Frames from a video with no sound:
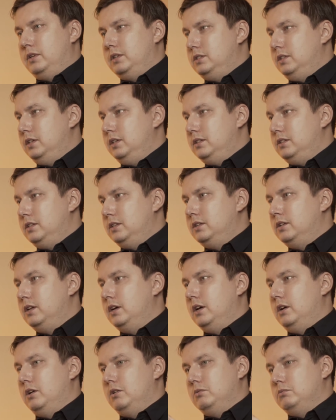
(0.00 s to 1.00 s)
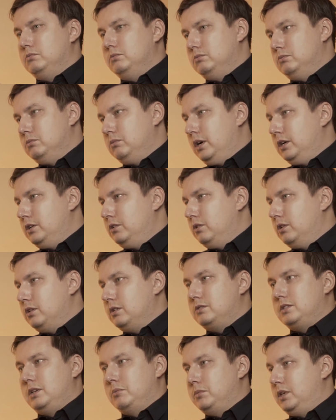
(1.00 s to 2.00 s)
a season, one
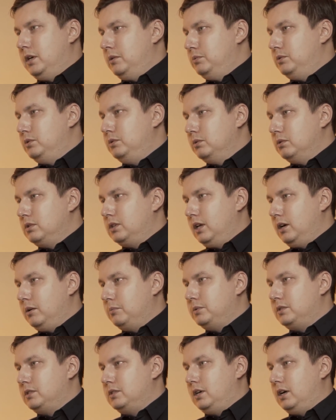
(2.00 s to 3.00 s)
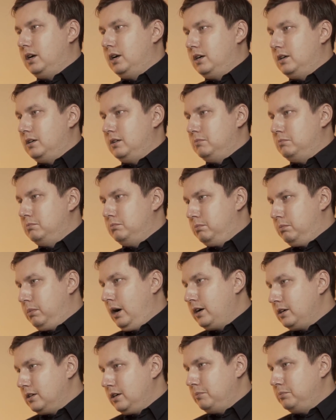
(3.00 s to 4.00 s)
or sometimes two clubs are
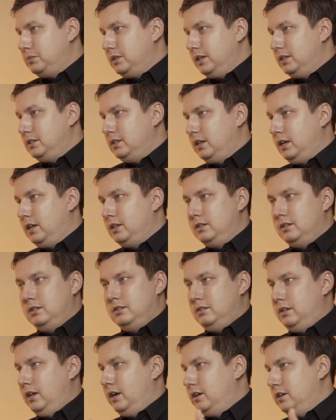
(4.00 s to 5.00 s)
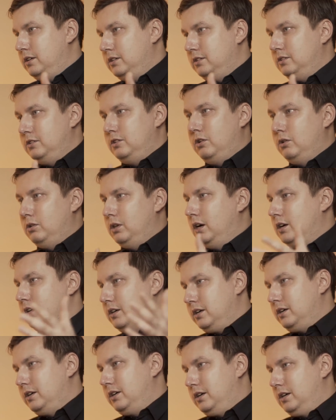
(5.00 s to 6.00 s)
bankrupted and they're no
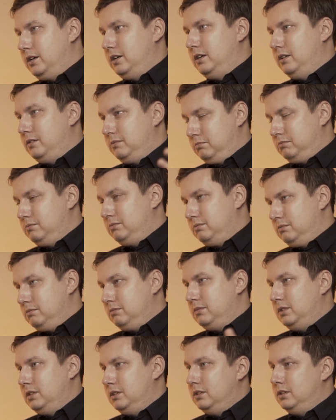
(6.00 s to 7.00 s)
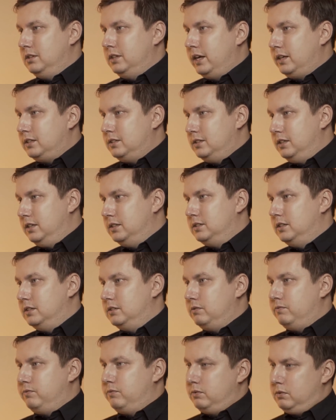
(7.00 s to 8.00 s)
longer next
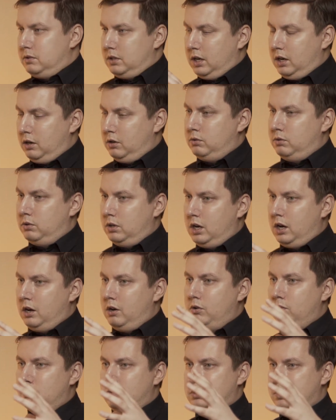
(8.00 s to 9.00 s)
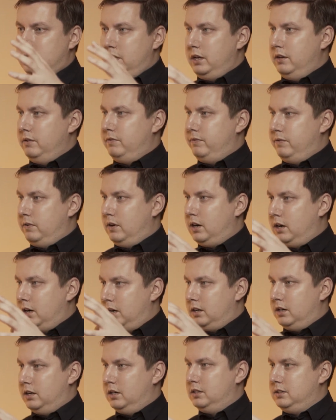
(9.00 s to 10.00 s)
season. How safe
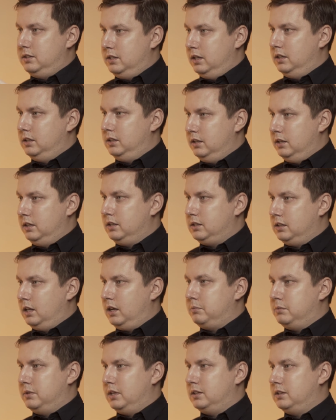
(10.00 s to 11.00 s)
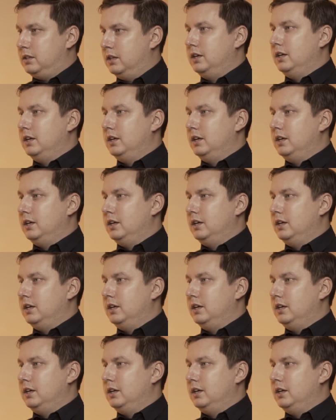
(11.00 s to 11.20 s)
are Del League club that